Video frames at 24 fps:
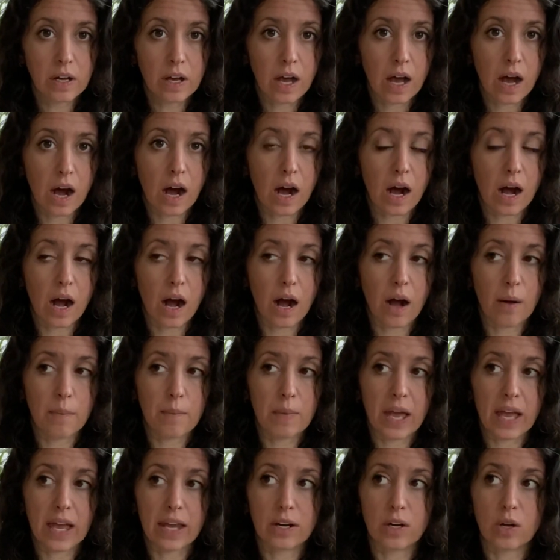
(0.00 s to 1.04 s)

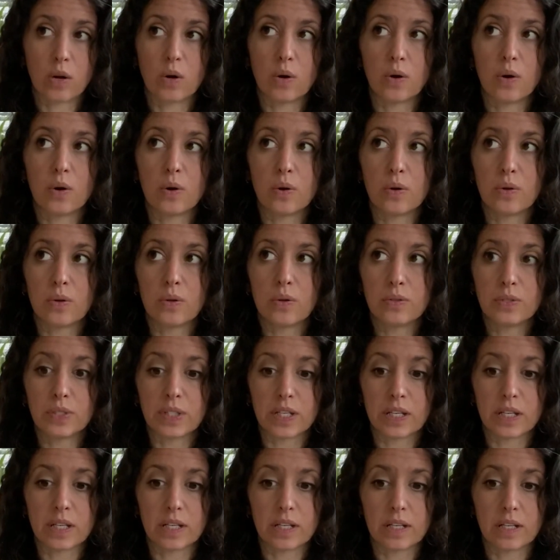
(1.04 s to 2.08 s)
and
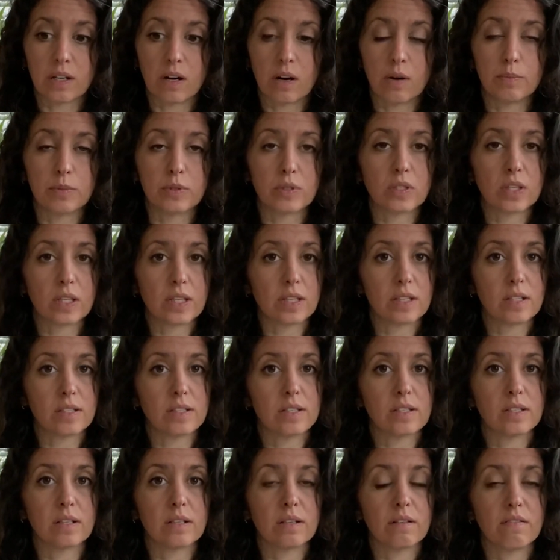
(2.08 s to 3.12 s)
holding almost like
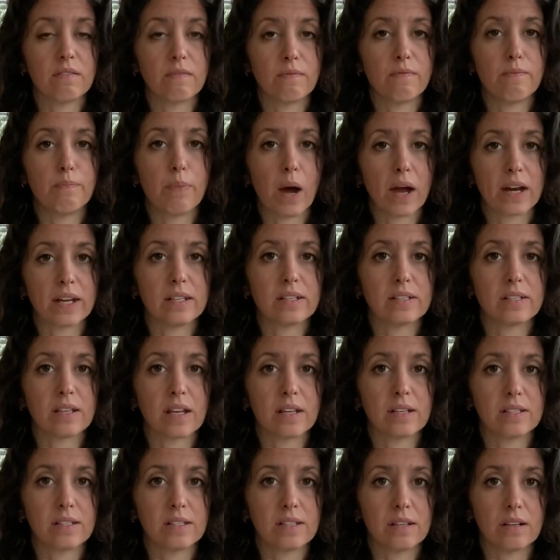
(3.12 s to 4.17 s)
this body
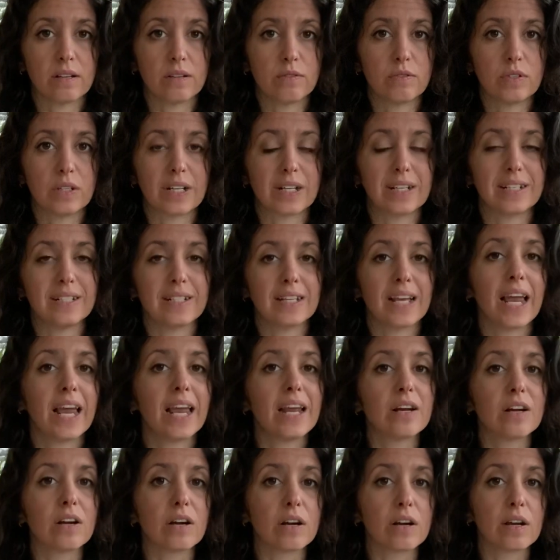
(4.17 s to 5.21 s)
sense of a
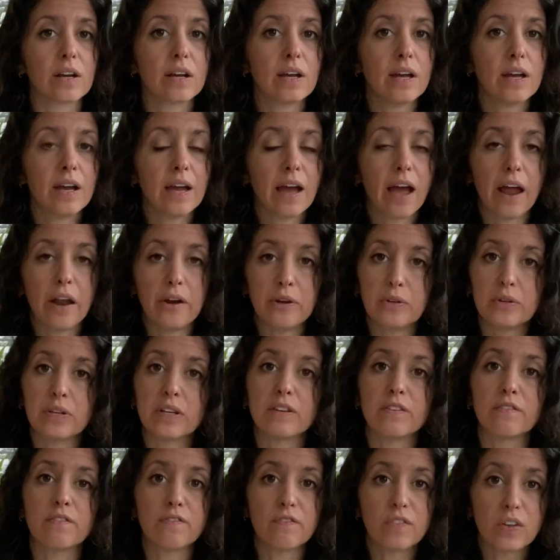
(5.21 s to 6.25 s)
container, and you
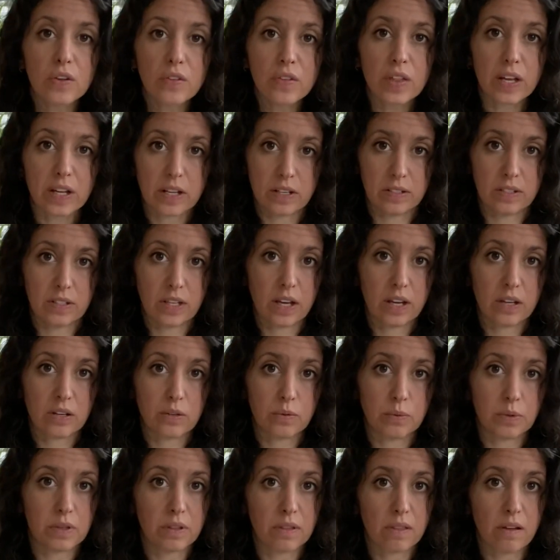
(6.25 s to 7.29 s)
can fill that container
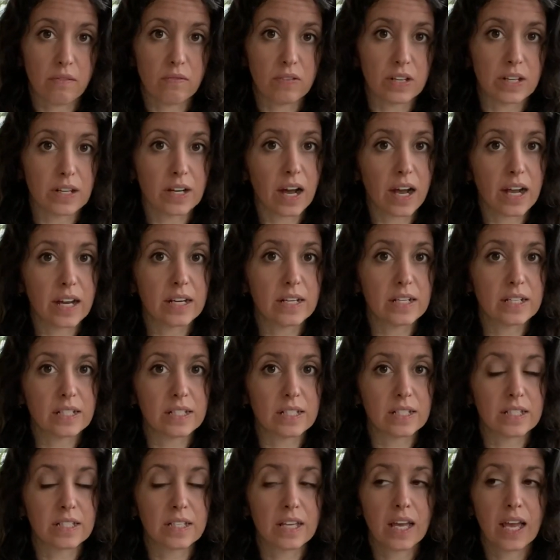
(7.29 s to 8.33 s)
with loving
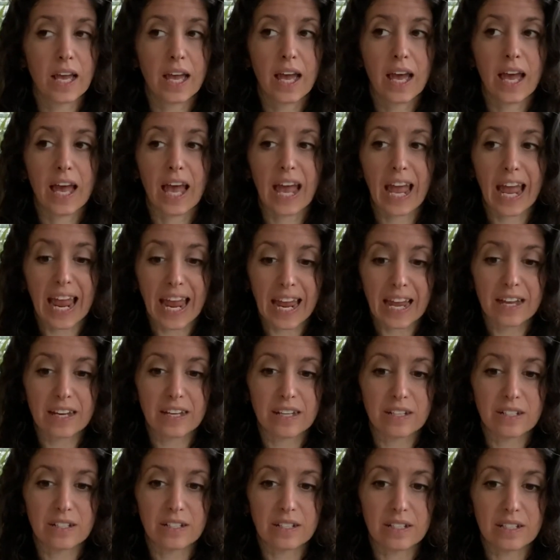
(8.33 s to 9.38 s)
kindness
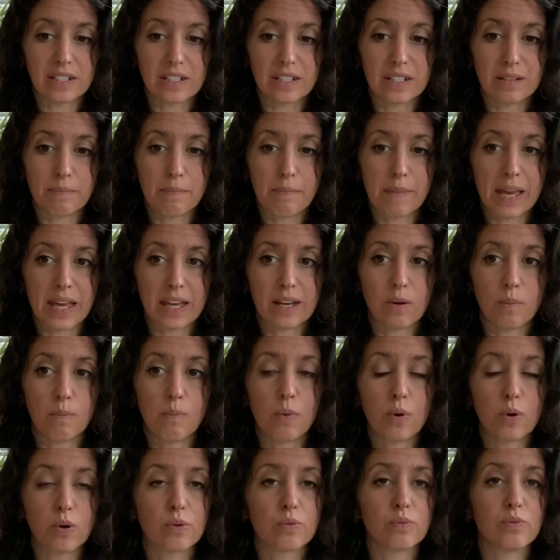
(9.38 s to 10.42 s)
and make
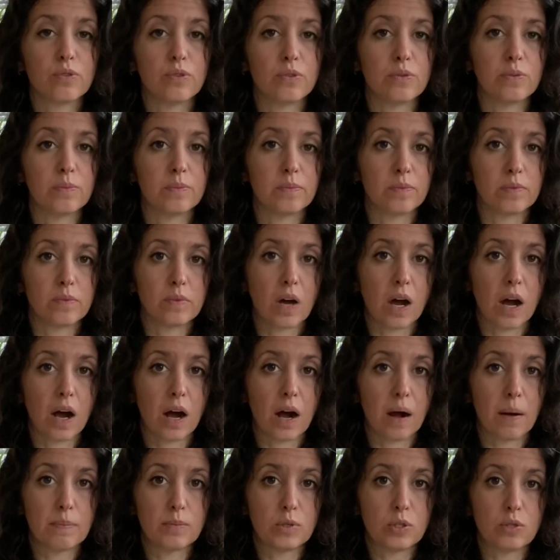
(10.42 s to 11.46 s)
more room
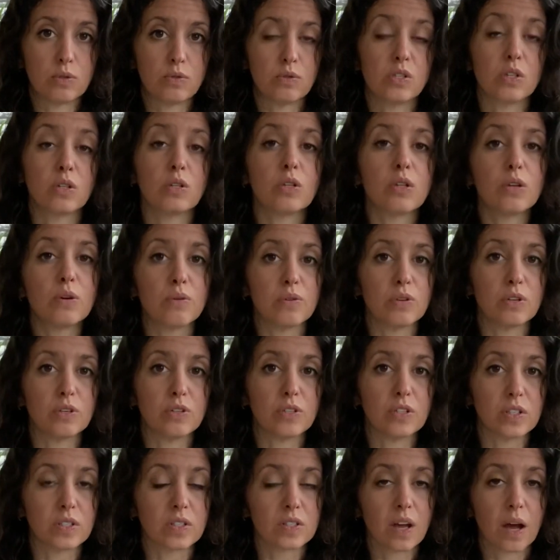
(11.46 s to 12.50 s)
to dilute your
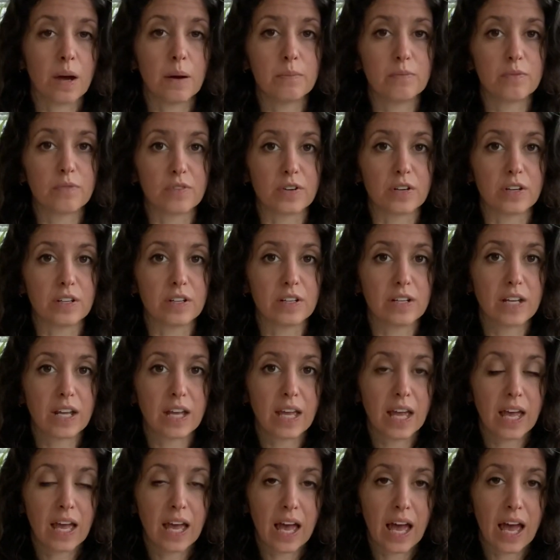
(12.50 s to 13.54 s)
discomfort.
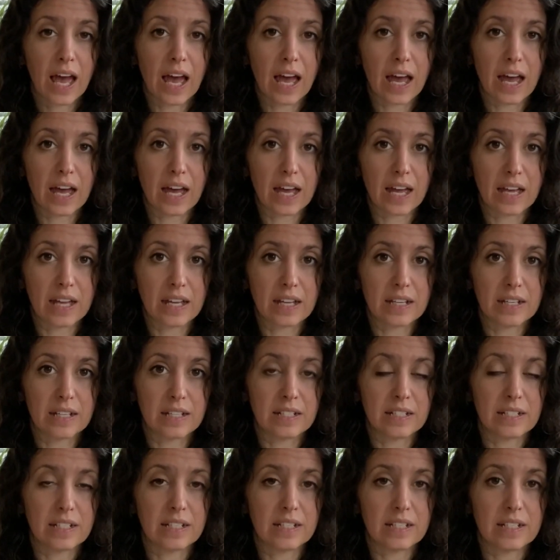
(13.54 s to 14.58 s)

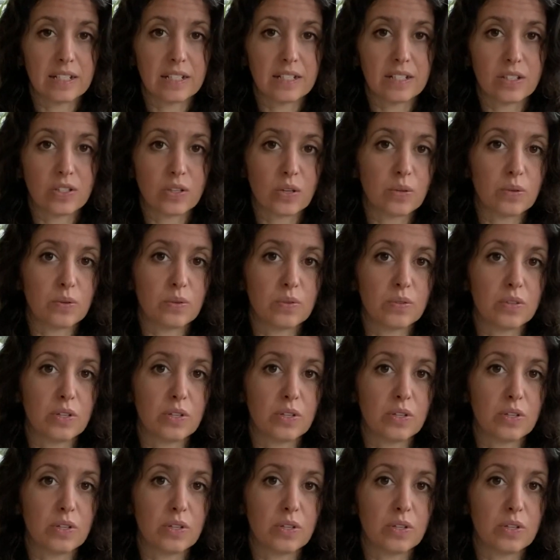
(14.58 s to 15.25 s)
And so